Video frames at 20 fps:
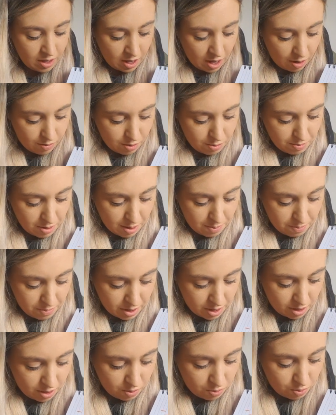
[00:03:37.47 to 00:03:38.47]
And
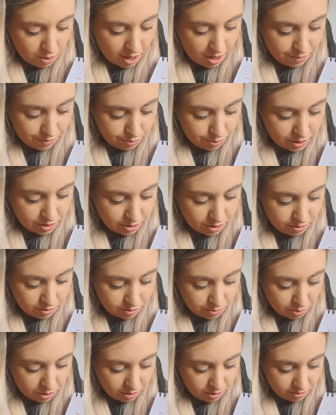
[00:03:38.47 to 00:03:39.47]
remember, whatever we do to
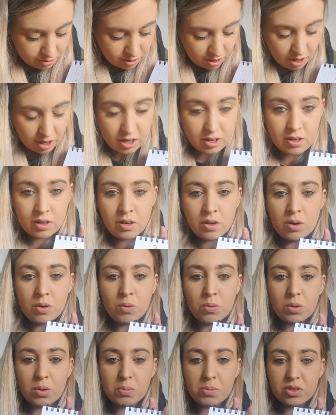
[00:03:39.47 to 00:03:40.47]
one side,
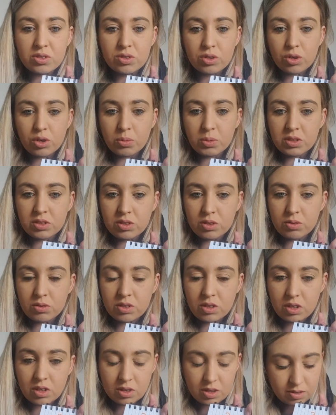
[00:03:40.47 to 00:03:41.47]
we must always do to
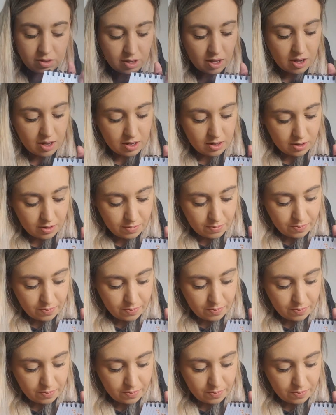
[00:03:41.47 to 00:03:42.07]
the other side.